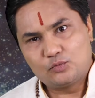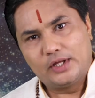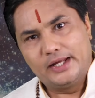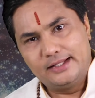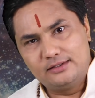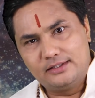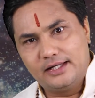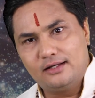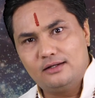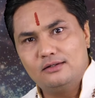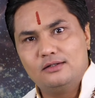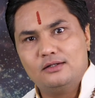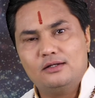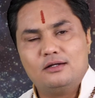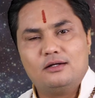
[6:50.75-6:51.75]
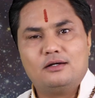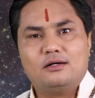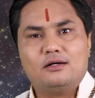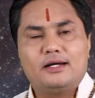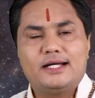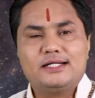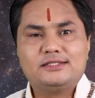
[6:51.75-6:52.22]
in their
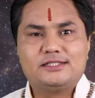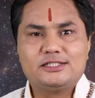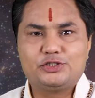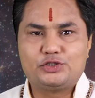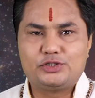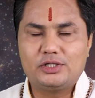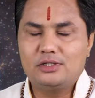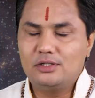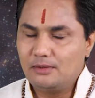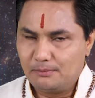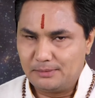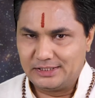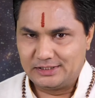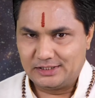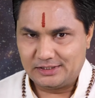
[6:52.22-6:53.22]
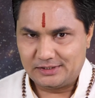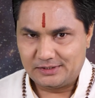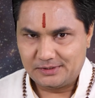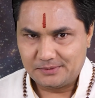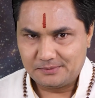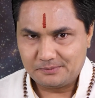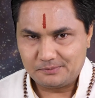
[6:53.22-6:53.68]
uh, ancestral
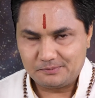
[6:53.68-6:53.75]
business.